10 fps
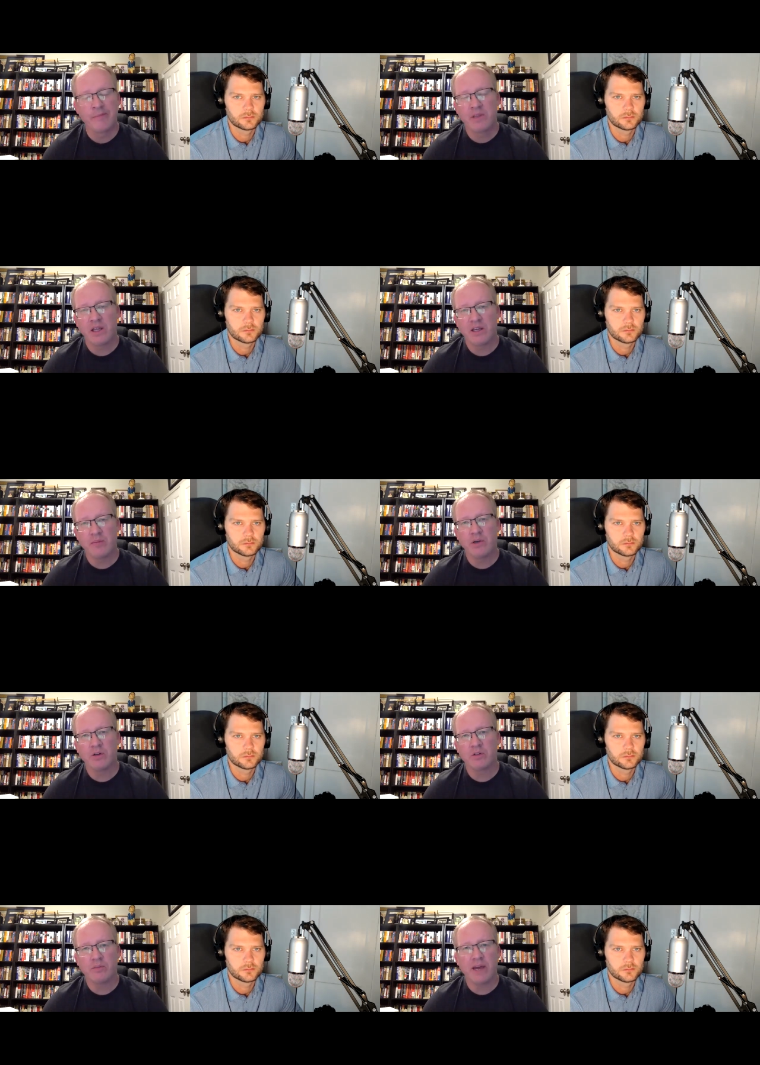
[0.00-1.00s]
Speaker 1: And they
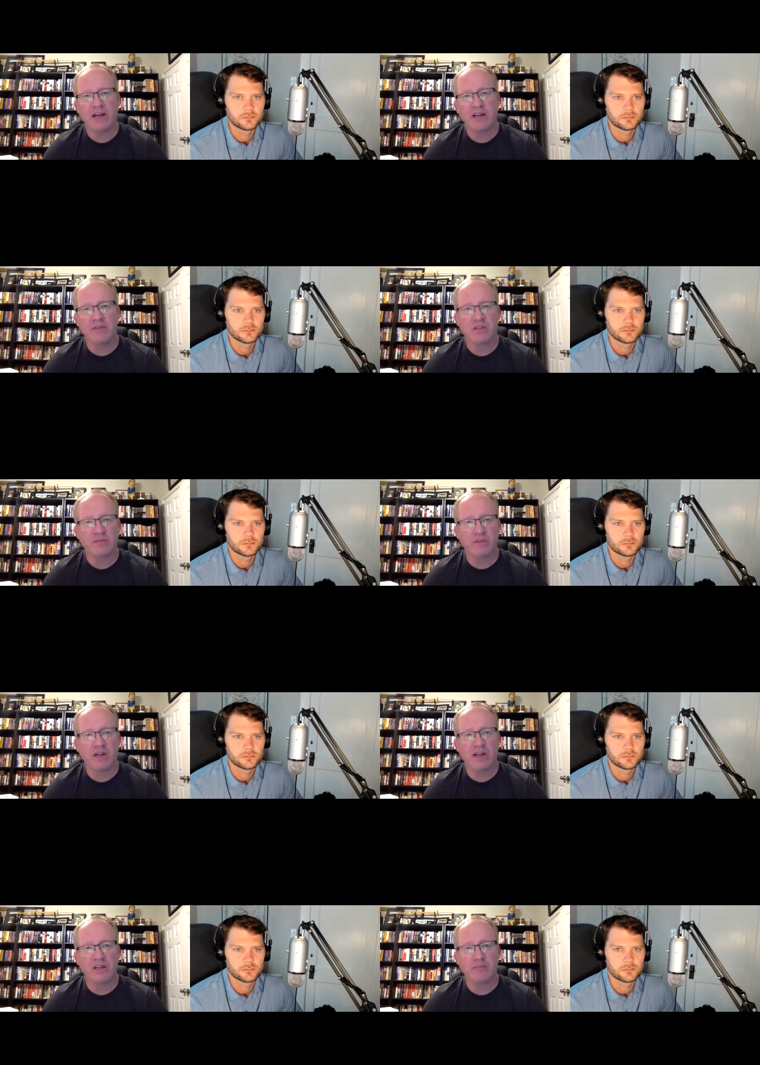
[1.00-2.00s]
built a magnificent
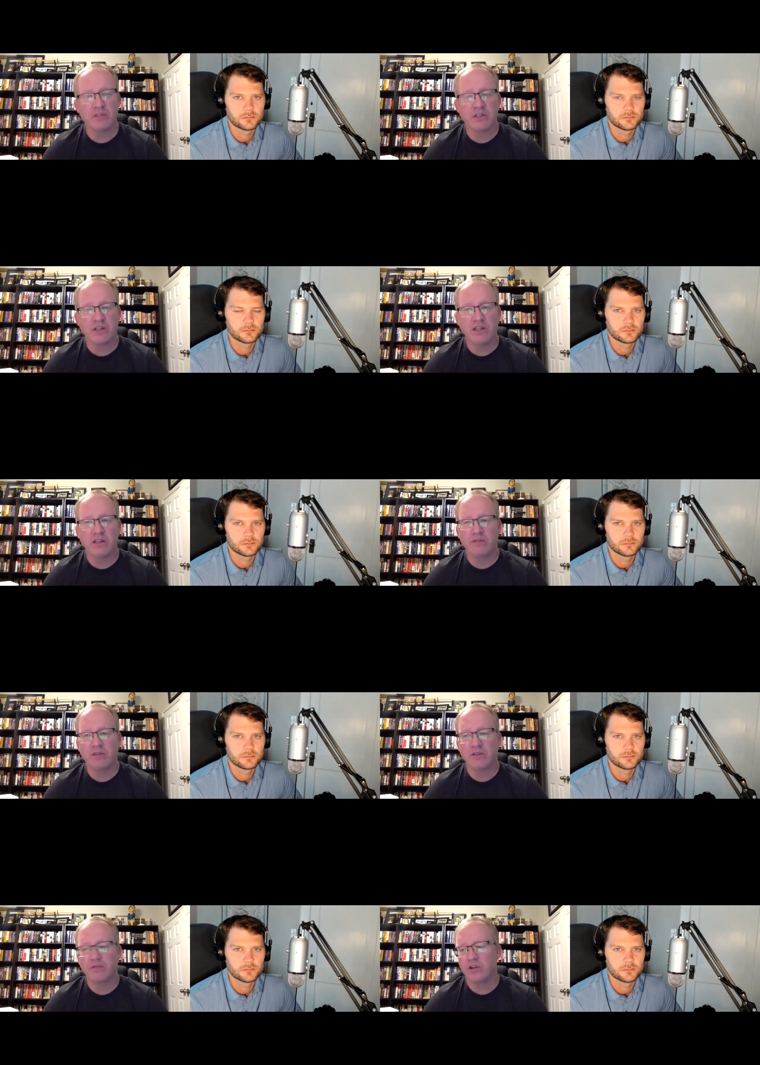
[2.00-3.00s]
flying machine that,
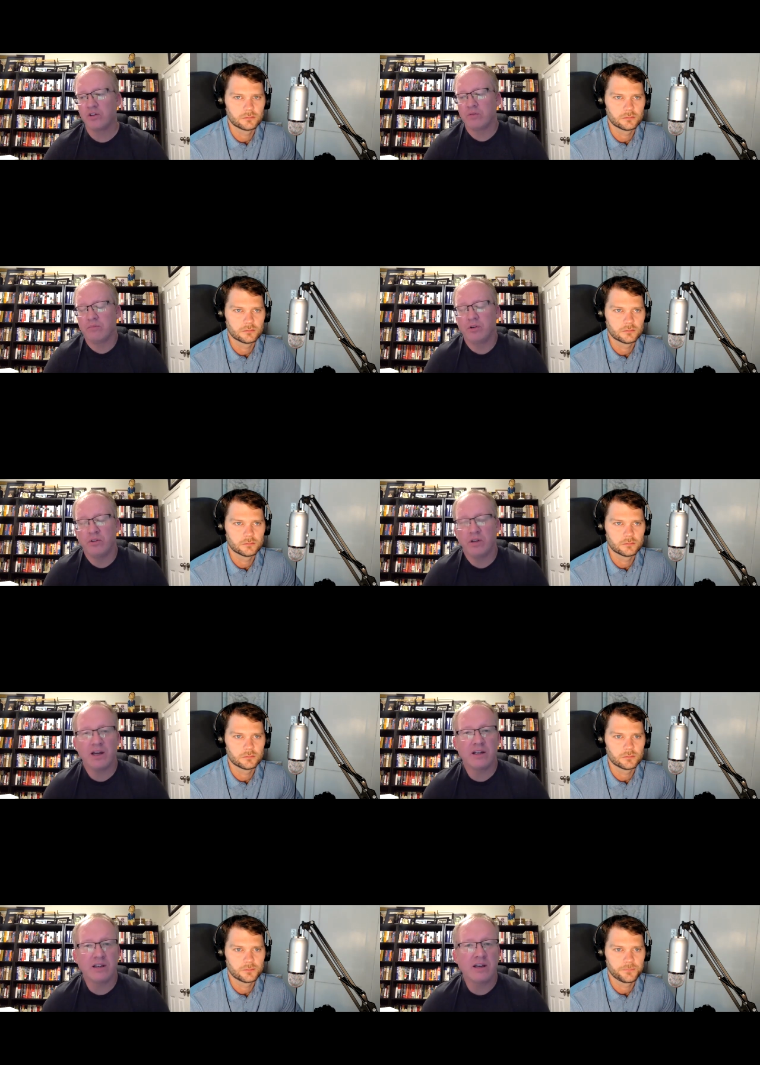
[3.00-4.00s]
that flew to the moon
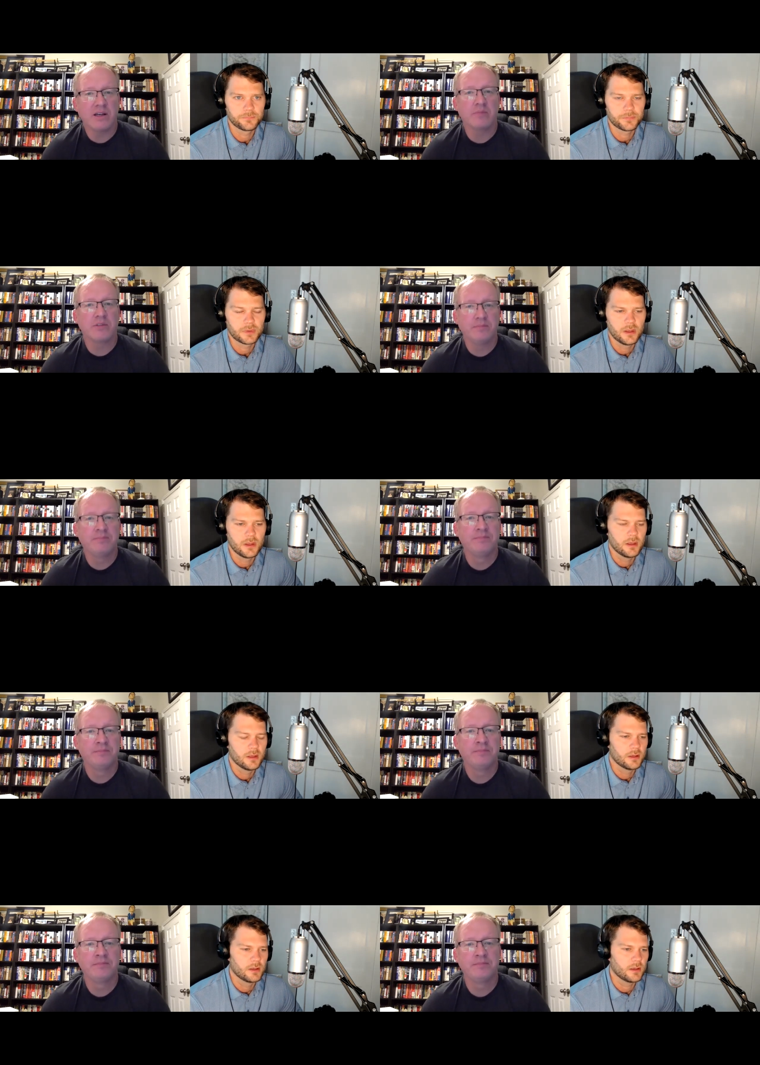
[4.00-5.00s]
nine times.
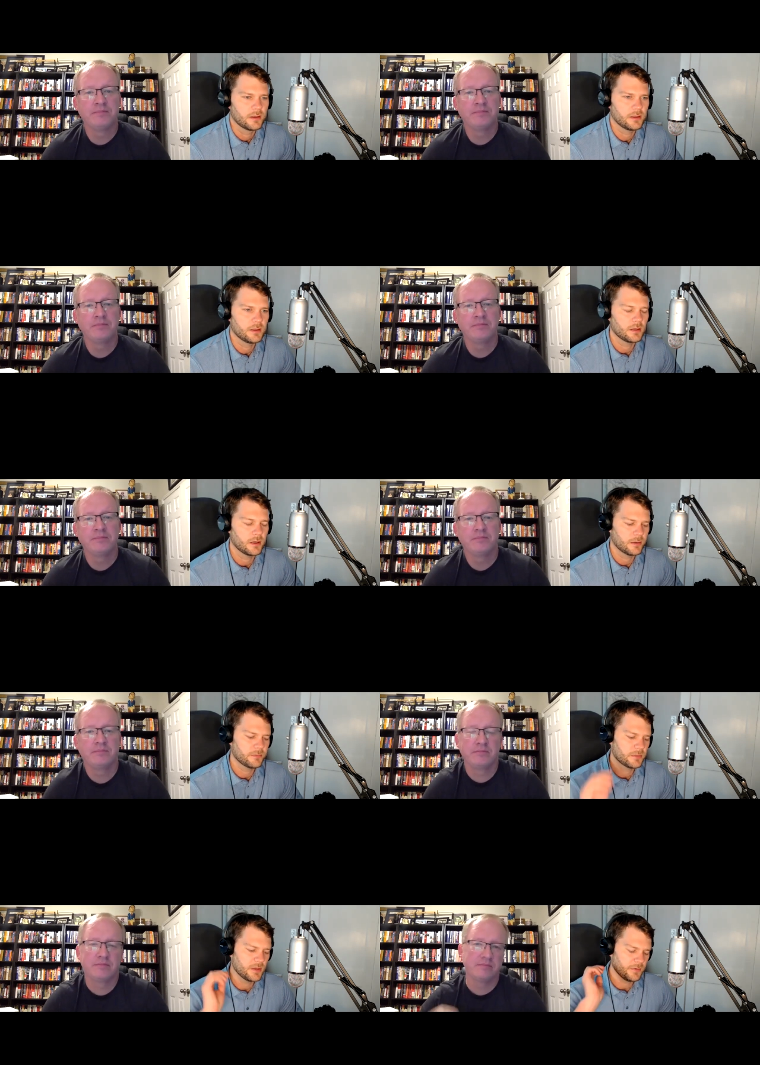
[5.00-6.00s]

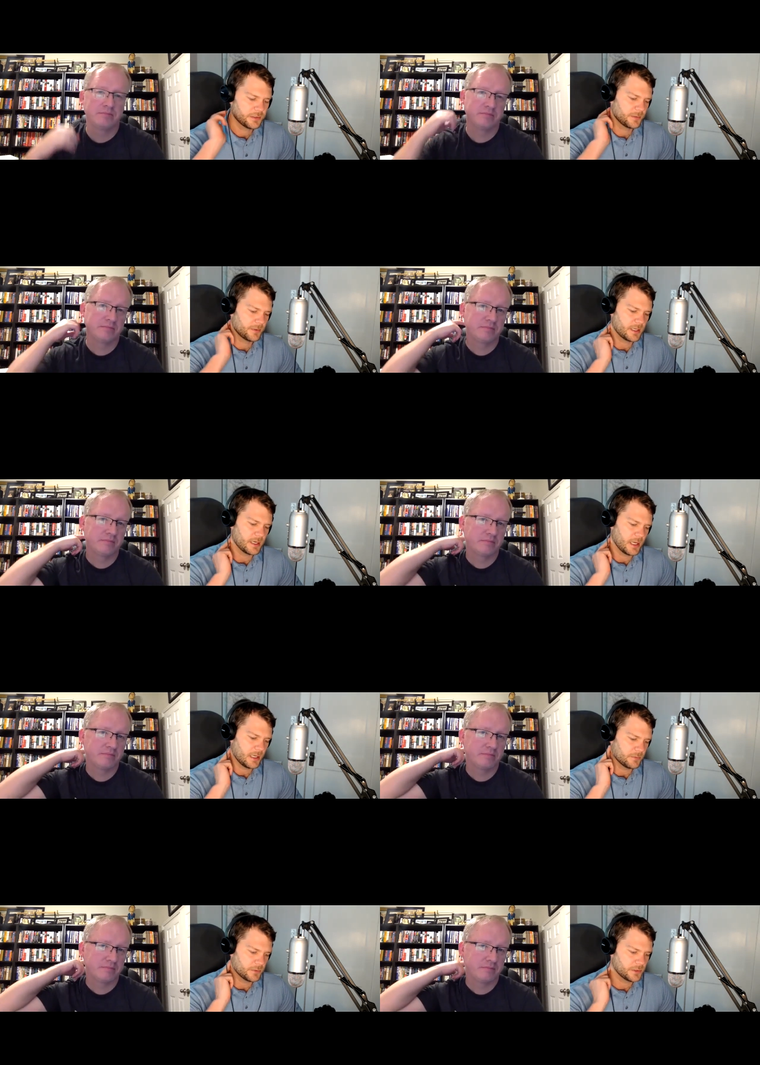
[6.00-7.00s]
Speaker 2: Um, give us some of the
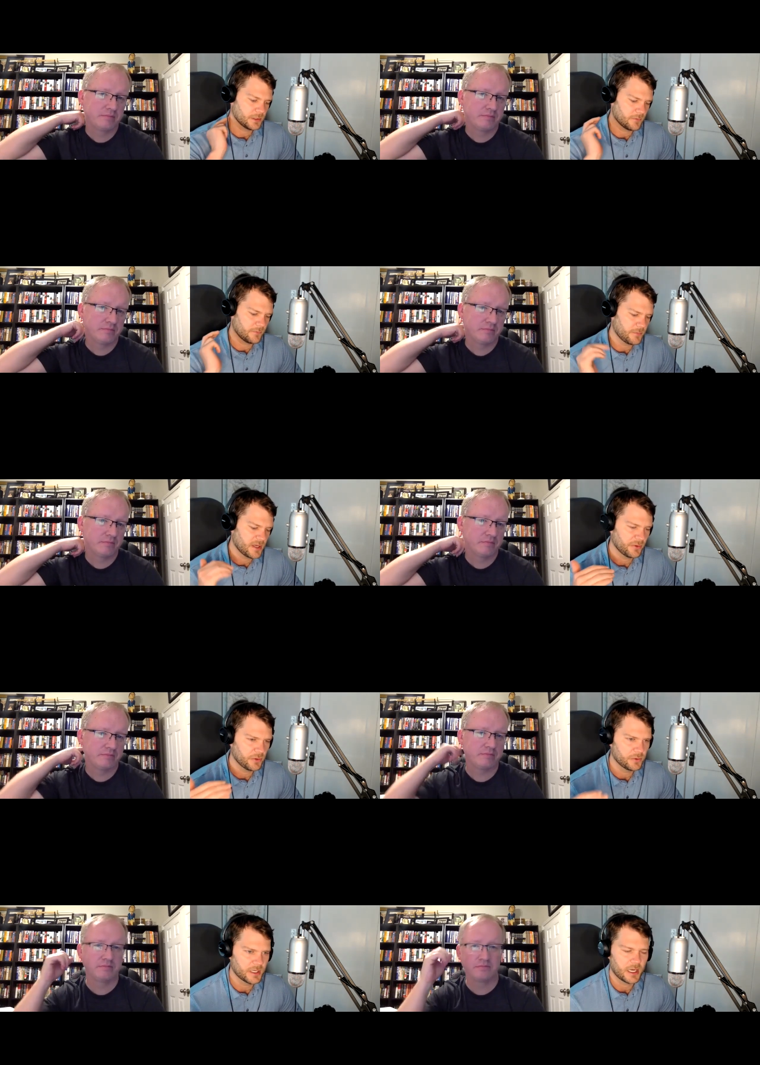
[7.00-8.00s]
names of the people
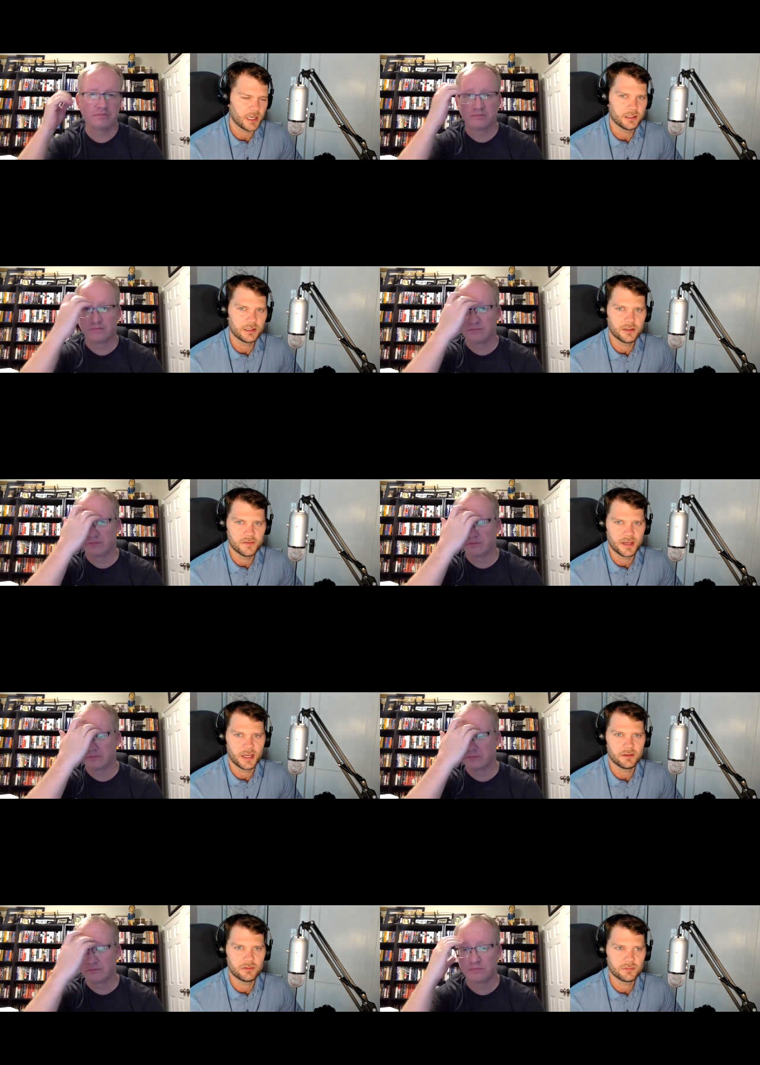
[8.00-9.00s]
who died in
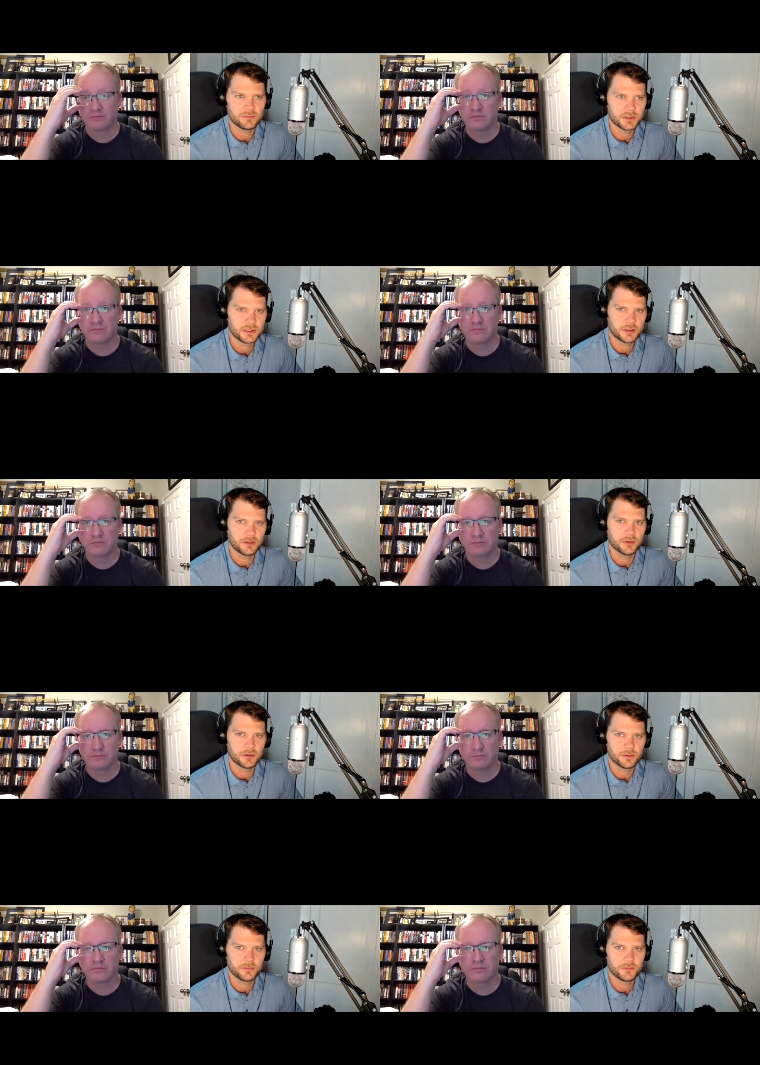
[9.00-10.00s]
that
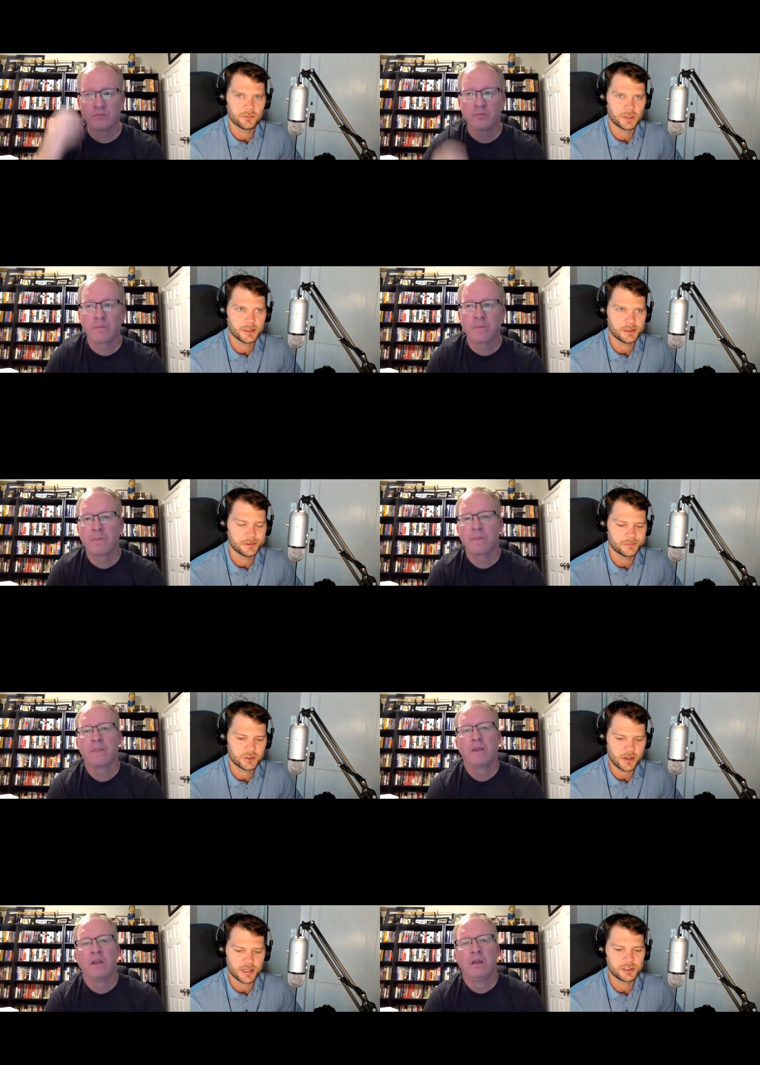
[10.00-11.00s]
particular uh,
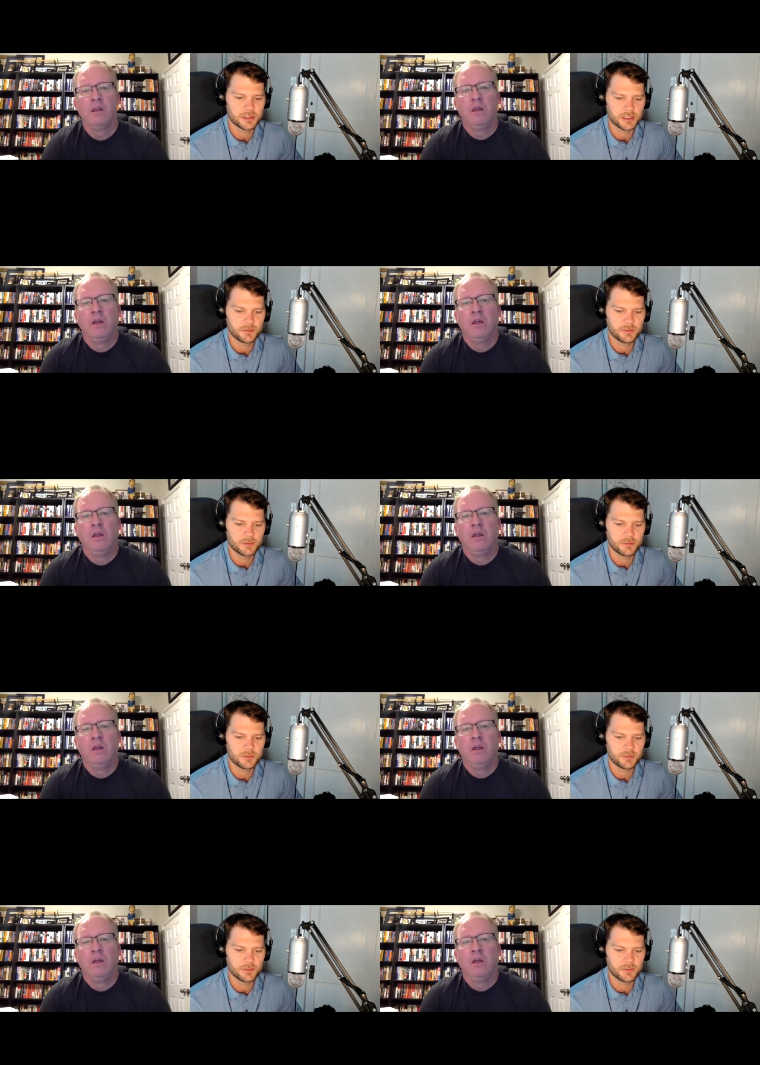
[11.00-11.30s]
tragedy